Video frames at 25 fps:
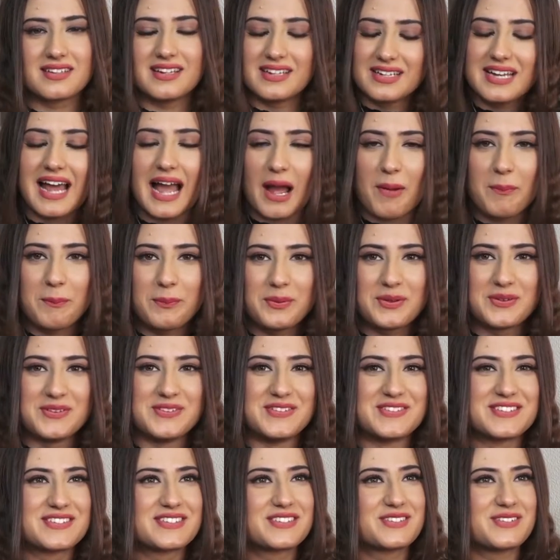It
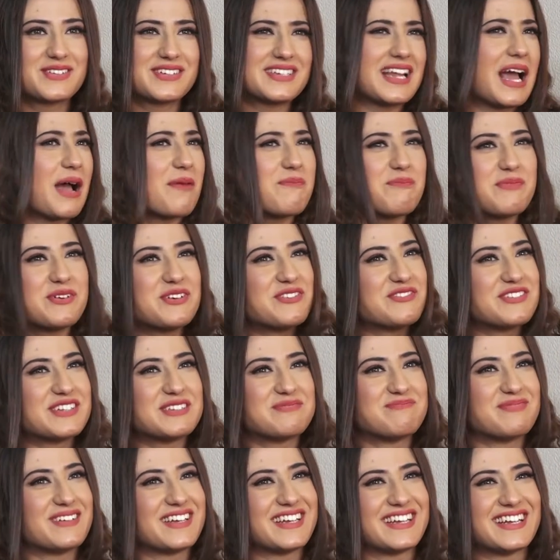happens. So it happened
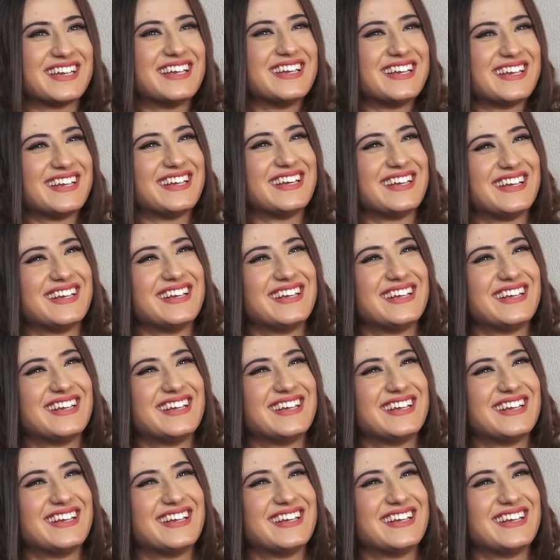with me.